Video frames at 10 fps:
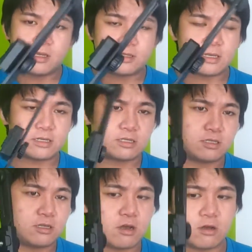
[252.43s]

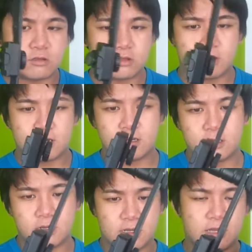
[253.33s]
This
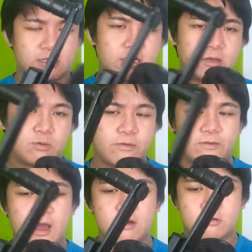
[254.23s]
altogether, actually
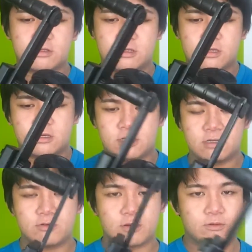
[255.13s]
without the
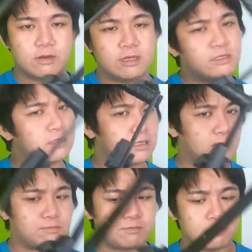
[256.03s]
quick release,
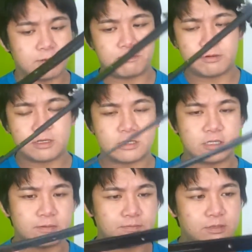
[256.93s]
is a pretty
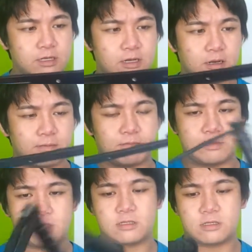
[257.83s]
cheap setup.
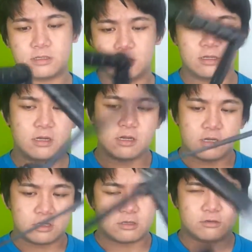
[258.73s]
It
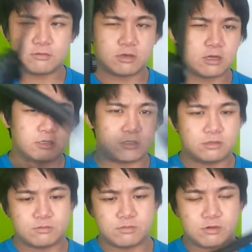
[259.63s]
shouldn't cost
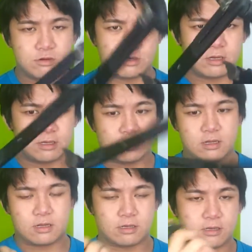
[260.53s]
you more than
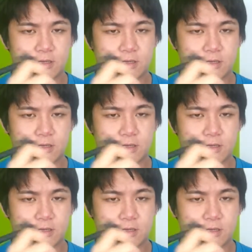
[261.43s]
like